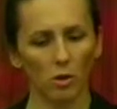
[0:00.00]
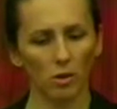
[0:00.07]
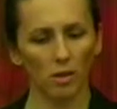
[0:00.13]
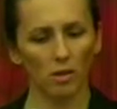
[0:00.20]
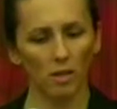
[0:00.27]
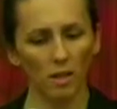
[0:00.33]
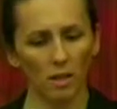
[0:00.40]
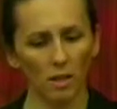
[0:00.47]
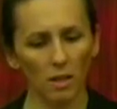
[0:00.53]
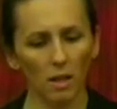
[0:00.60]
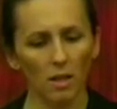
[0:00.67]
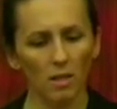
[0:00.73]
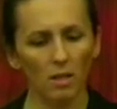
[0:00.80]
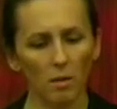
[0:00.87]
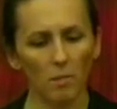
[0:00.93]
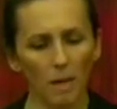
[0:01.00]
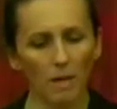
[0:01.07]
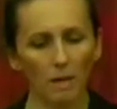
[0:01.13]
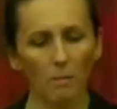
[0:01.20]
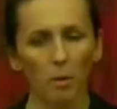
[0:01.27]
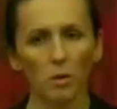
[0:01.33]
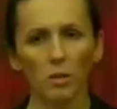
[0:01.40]
city to make
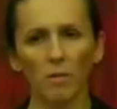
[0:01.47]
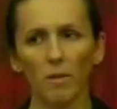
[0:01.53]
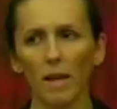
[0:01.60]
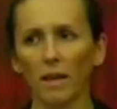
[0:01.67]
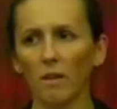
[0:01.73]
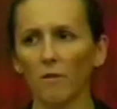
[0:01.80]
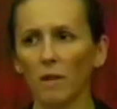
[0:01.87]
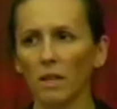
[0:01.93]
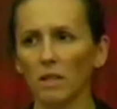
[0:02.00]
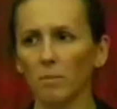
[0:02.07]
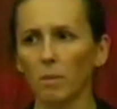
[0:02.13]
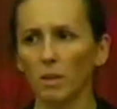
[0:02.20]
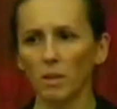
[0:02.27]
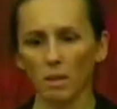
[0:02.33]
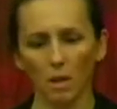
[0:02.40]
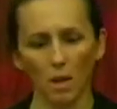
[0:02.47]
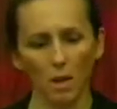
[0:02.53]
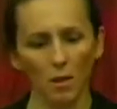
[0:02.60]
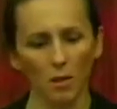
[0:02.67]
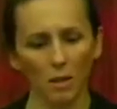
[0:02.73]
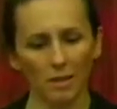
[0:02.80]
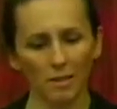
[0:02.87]
the most of that investment.
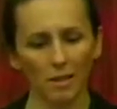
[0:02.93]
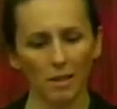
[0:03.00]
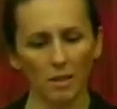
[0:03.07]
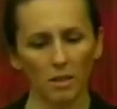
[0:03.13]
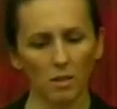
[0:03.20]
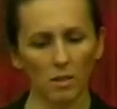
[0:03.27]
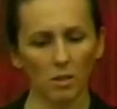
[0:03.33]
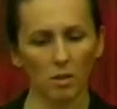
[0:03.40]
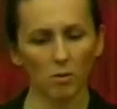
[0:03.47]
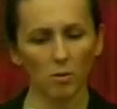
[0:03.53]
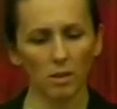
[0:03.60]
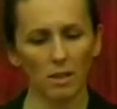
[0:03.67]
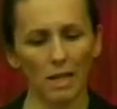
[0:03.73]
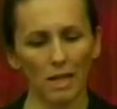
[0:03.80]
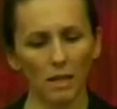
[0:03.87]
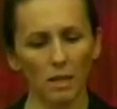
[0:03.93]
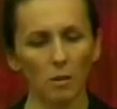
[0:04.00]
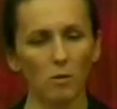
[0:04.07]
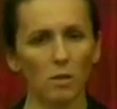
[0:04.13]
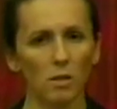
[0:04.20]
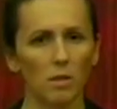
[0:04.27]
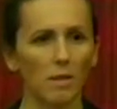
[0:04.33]
This leads to second
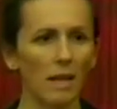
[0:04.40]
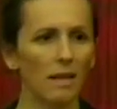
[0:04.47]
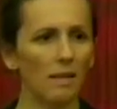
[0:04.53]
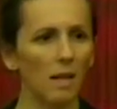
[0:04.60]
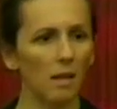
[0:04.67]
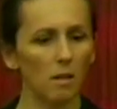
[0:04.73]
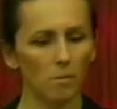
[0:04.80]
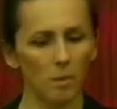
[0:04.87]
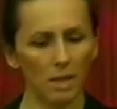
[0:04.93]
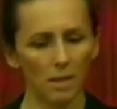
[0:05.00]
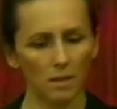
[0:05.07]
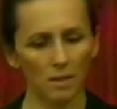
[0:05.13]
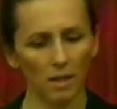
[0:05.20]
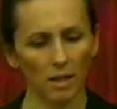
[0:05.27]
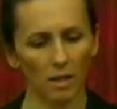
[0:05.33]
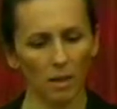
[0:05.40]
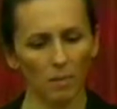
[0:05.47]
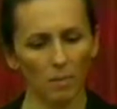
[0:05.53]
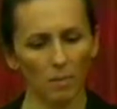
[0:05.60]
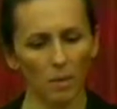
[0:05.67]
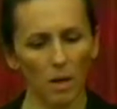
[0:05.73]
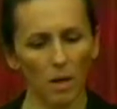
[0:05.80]
uses of that data being set up.
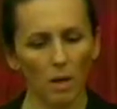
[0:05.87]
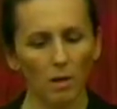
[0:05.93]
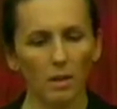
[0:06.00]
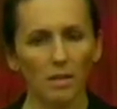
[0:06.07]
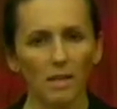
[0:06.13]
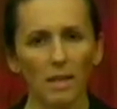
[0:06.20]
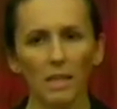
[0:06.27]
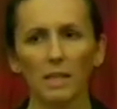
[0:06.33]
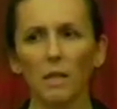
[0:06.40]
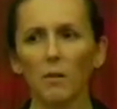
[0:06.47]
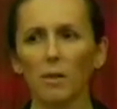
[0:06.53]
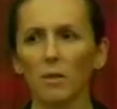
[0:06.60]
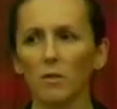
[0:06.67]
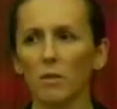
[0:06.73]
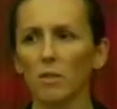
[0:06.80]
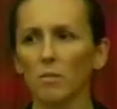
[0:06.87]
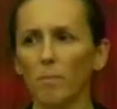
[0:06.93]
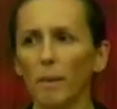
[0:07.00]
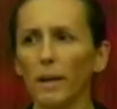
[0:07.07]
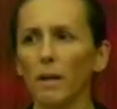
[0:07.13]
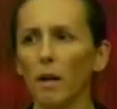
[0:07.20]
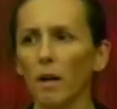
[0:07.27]
These secondary uses
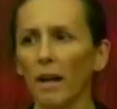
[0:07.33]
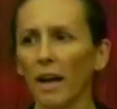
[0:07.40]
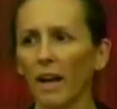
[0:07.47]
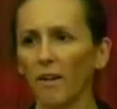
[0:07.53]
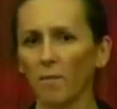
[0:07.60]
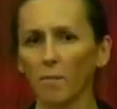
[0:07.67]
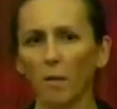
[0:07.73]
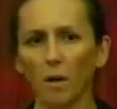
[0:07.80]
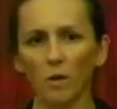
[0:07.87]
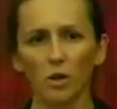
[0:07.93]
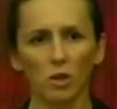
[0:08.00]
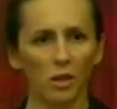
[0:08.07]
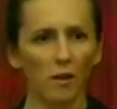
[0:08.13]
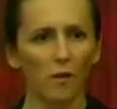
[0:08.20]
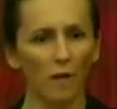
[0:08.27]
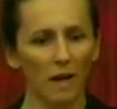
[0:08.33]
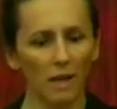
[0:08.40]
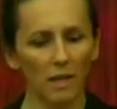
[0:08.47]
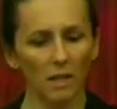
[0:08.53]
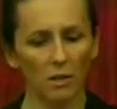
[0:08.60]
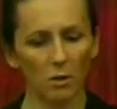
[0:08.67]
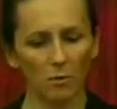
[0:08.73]
may not have much, if
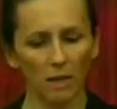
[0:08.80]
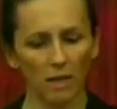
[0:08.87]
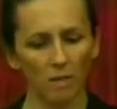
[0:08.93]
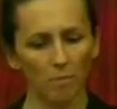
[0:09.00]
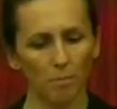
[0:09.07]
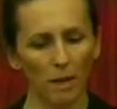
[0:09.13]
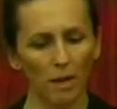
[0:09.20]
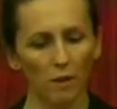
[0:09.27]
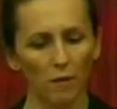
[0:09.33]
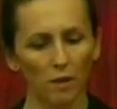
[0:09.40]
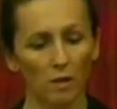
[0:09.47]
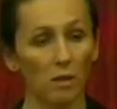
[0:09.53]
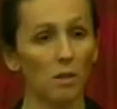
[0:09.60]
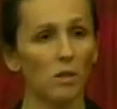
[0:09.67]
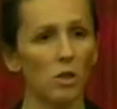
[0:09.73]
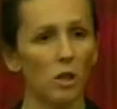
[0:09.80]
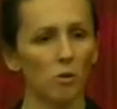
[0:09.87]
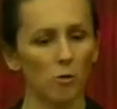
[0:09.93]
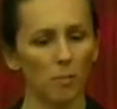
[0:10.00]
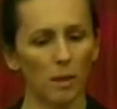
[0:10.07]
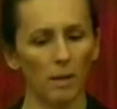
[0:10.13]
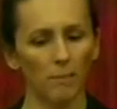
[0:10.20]
any, direct benefit to the
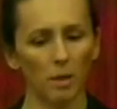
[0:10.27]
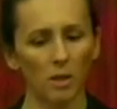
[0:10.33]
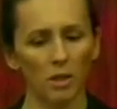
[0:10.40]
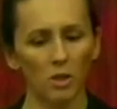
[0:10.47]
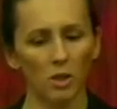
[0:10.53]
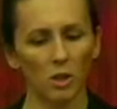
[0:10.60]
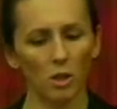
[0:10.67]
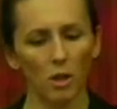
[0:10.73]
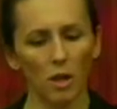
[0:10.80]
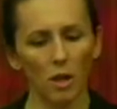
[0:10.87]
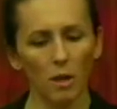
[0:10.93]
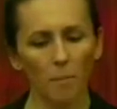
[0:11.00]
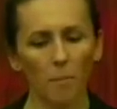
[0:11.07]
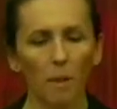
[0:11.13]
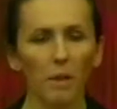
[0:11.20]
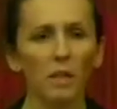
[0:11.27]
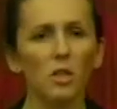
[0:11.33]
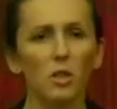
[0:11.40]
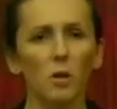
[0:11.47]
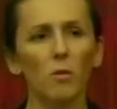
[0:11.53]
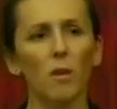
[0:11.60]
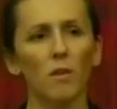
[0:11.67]
general population, but they
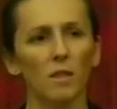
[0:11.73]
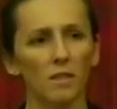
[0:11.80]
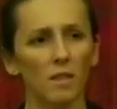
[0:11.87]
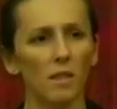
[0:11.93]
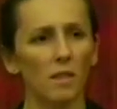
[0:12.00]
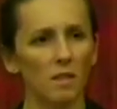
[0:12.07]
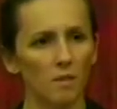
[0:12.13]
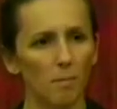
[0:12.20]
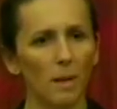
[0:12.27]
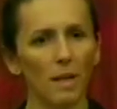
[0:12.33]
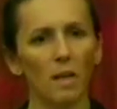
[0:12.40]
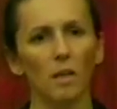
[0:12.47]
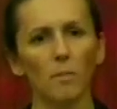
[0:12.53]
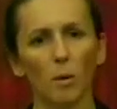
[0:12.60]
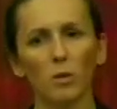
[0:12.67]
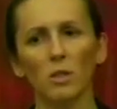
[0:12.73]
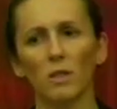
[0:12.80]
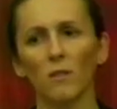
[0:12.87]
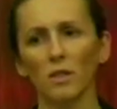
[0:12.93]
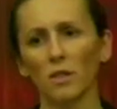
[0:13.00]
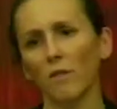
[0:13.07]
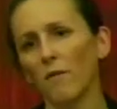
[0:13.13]
show that the city is making the most
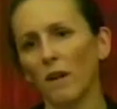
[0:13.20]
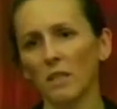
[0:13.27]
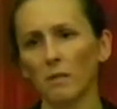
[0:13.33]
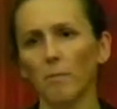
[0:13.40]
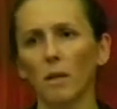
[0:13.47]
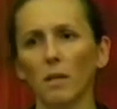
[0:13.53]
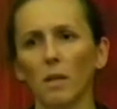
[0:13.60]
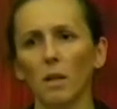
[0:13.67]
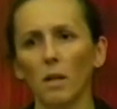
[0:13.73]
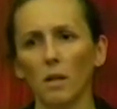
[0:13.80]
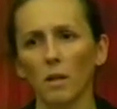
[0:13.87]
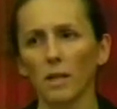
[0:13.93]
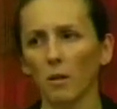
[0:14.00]
of its investment. You know, a